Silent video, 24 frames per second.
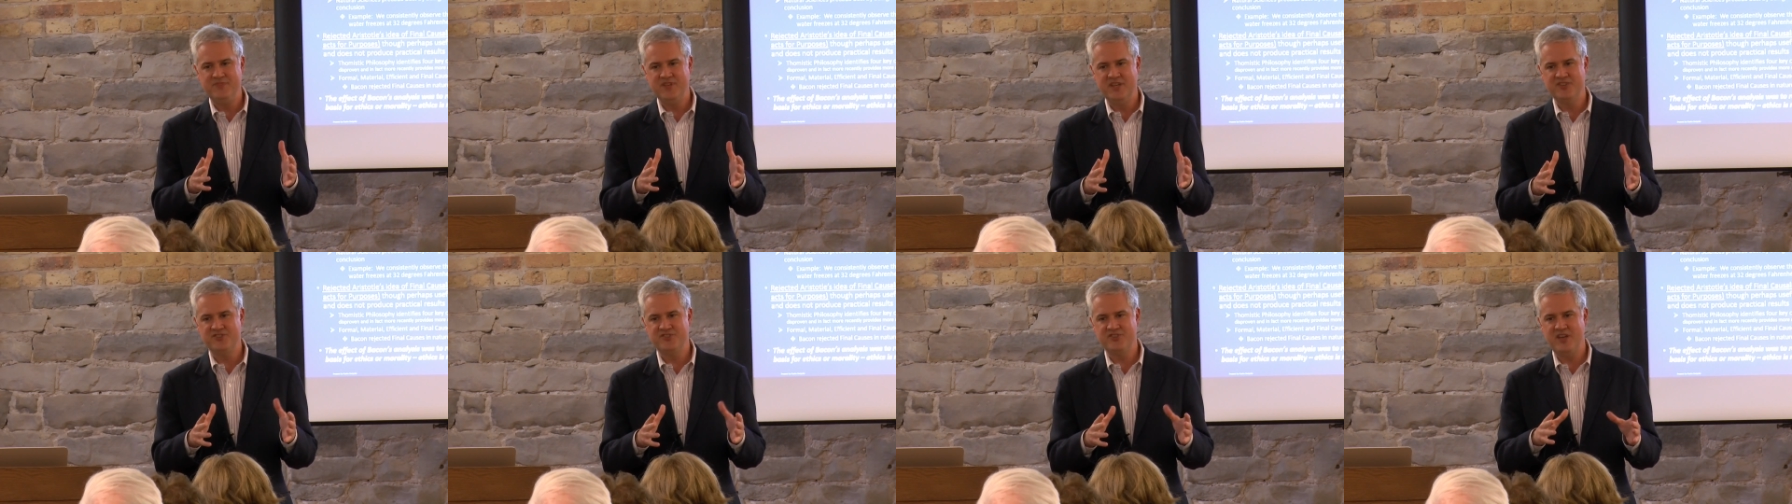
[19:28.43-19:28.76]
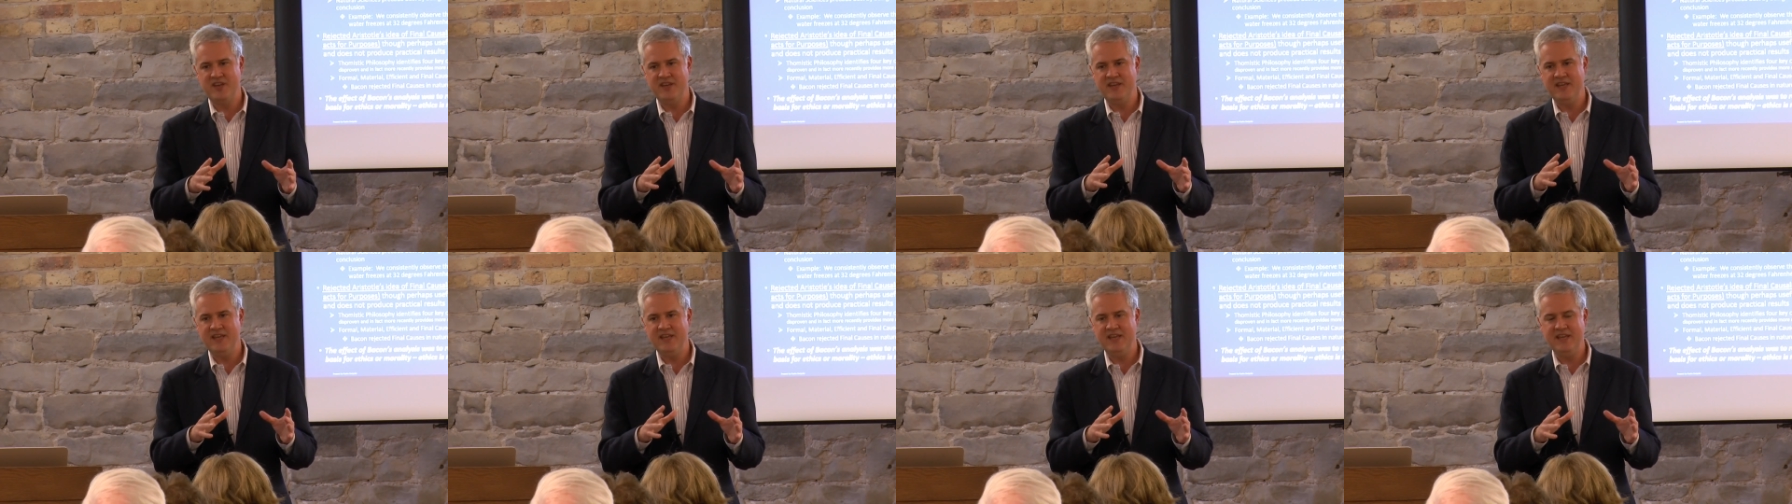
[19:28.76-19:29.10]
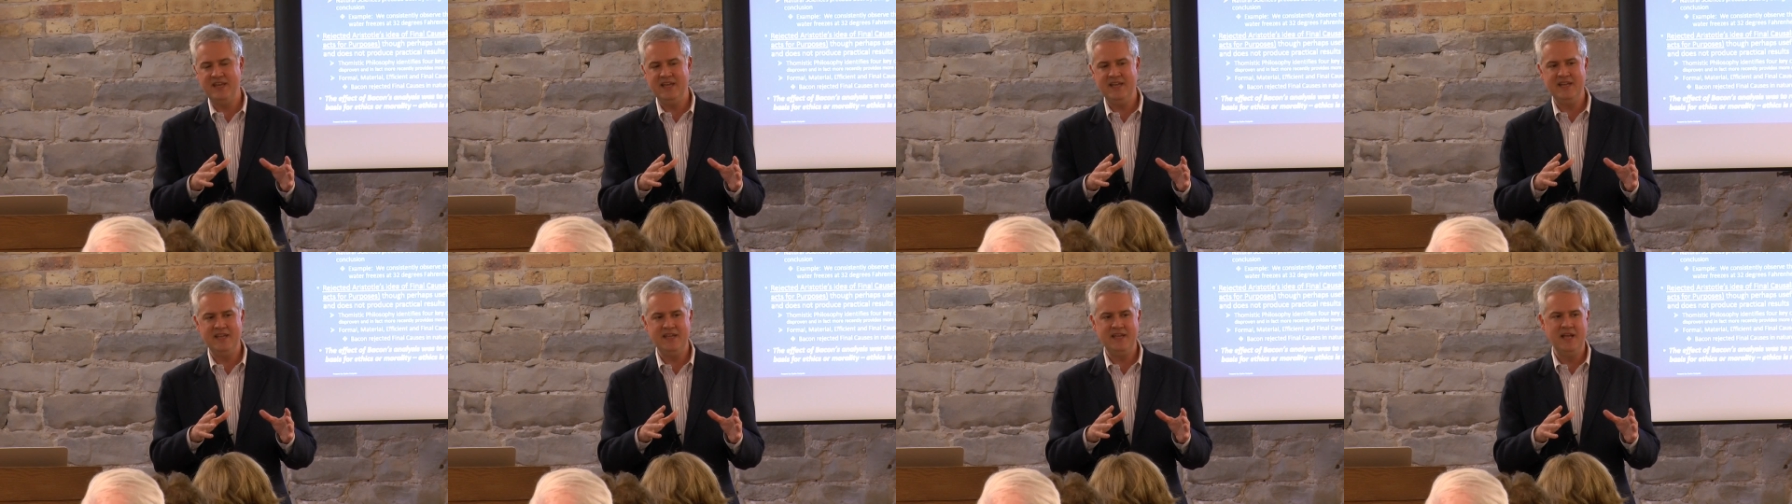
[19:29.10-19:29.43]
is that
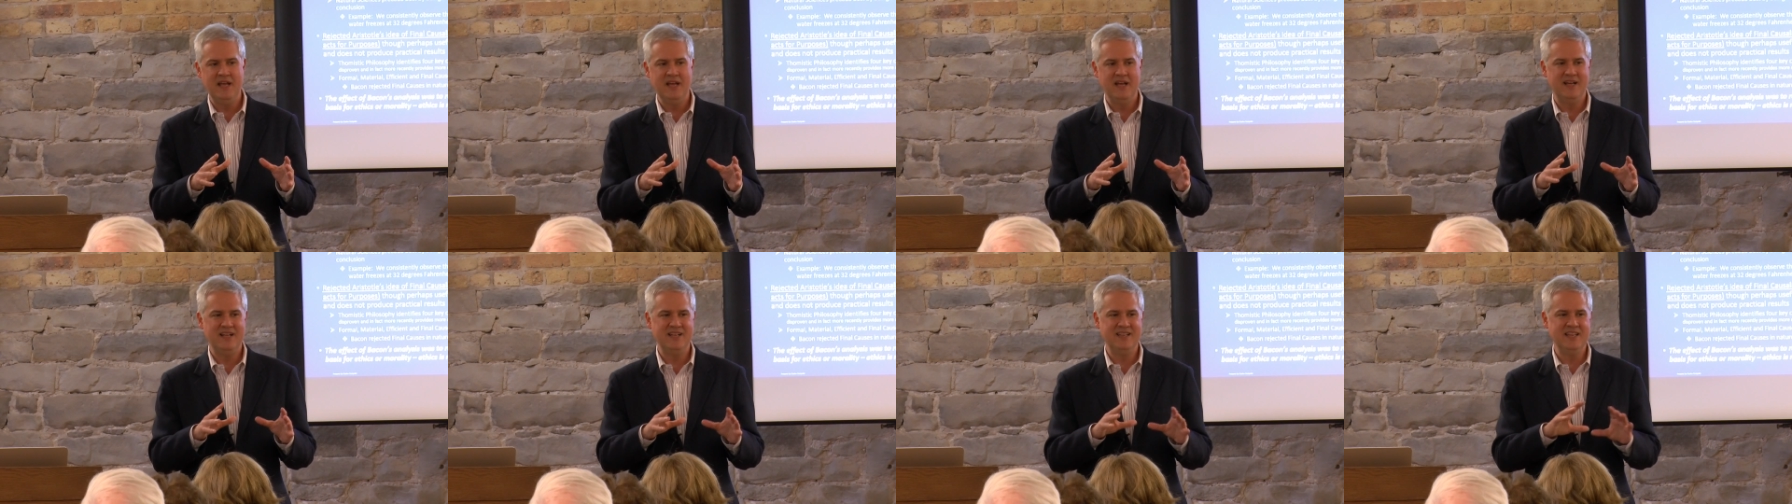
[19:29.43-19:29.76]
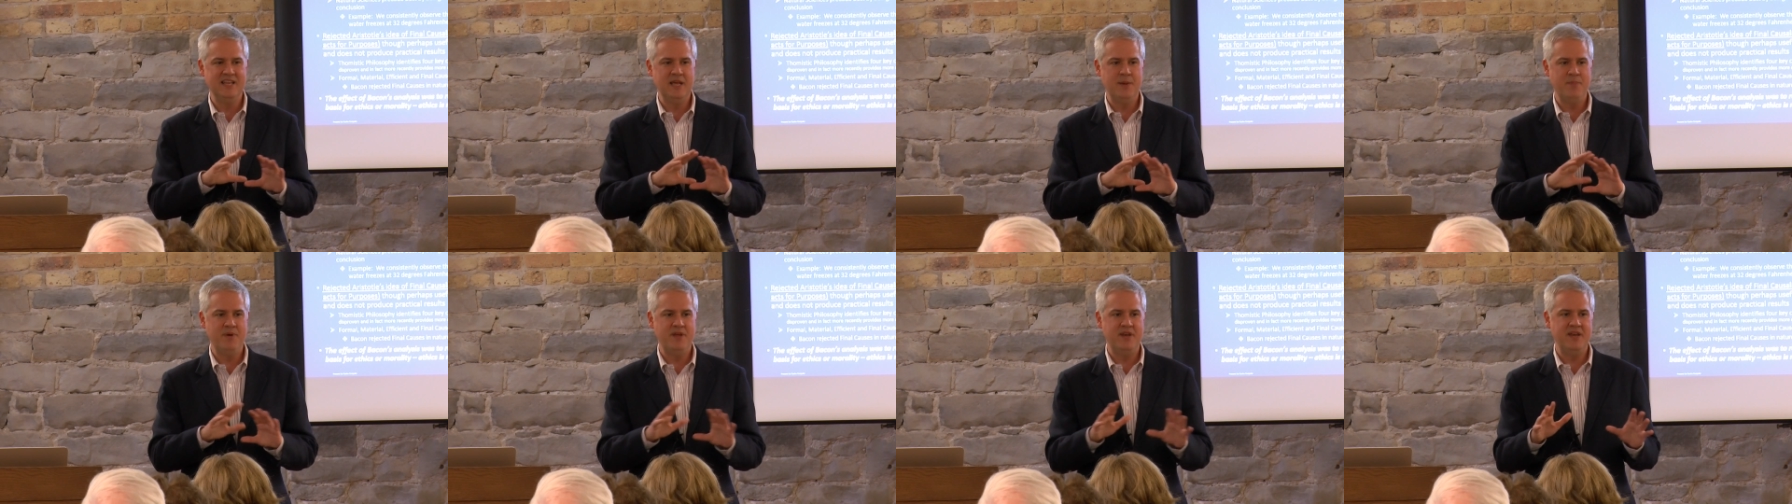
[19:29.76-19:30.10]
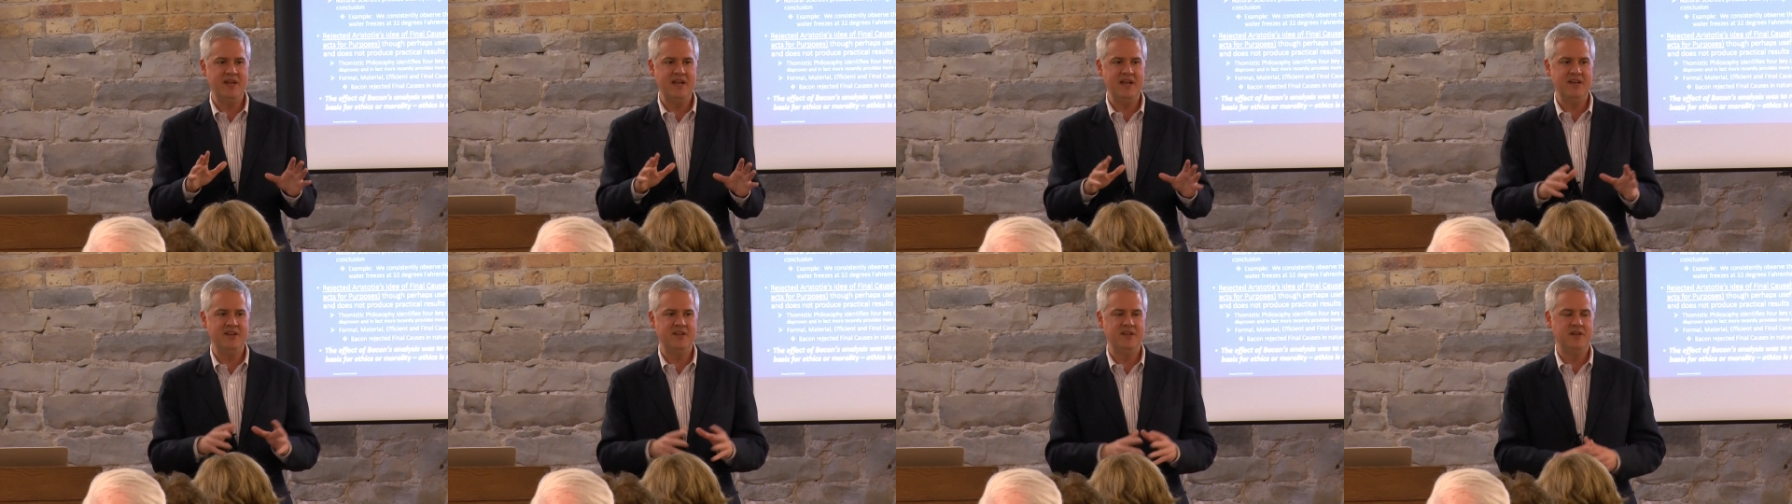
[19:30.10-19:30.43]
he
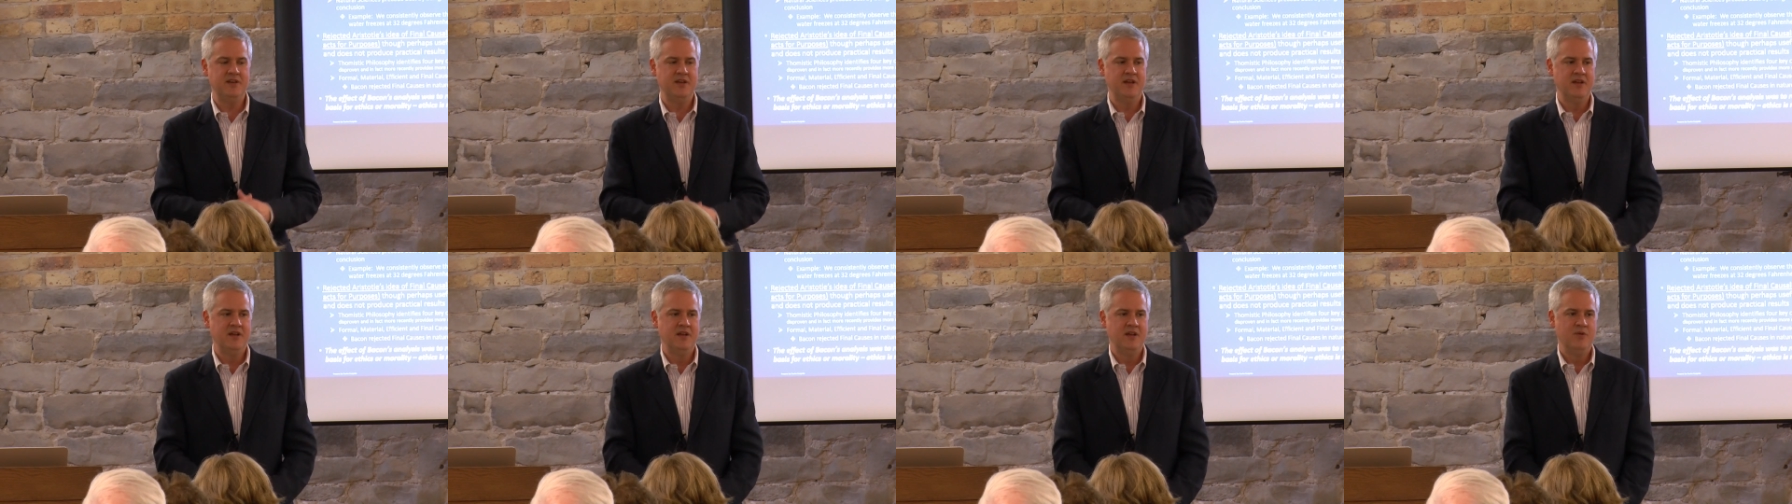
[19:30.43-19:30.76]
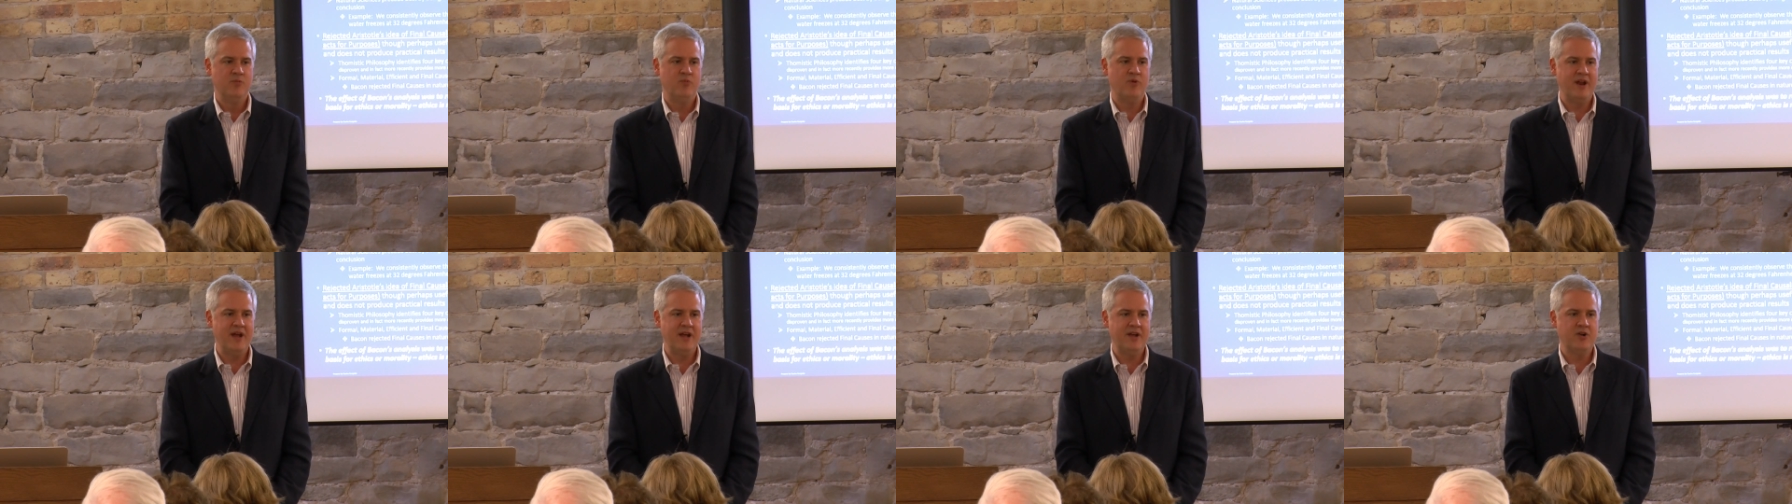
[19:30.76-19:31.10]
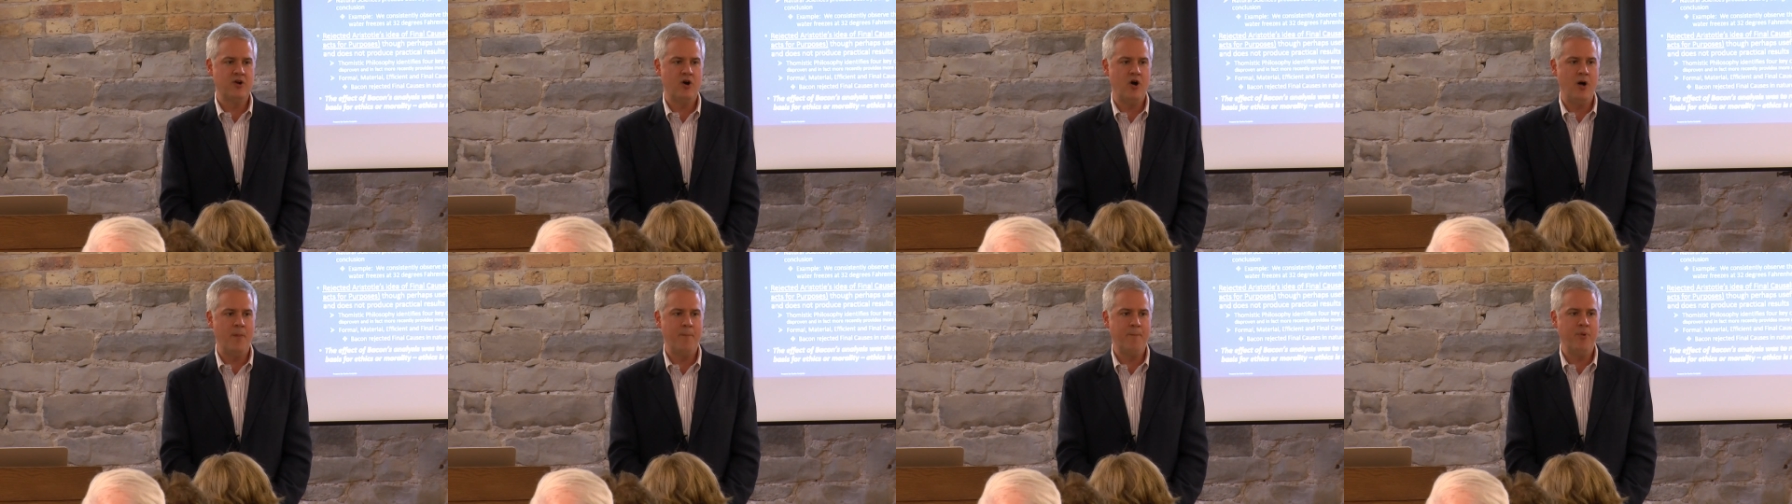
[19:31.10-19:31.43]
eliminated what I
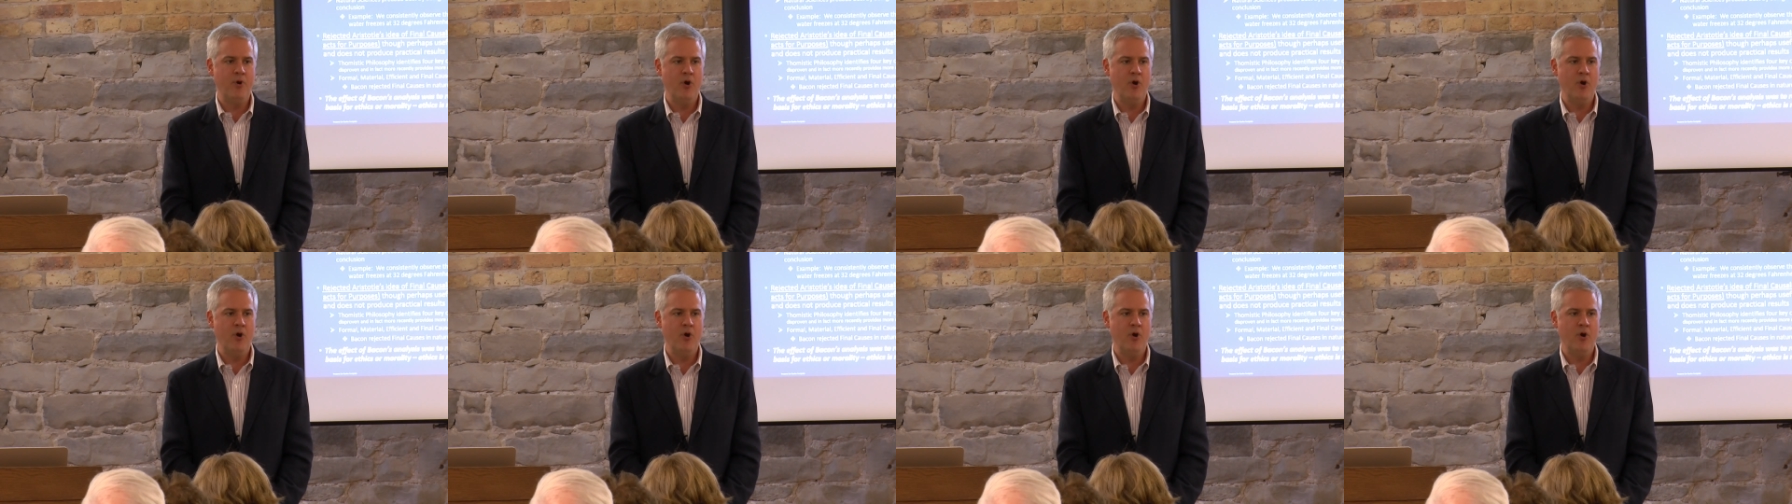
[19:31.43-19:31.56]
call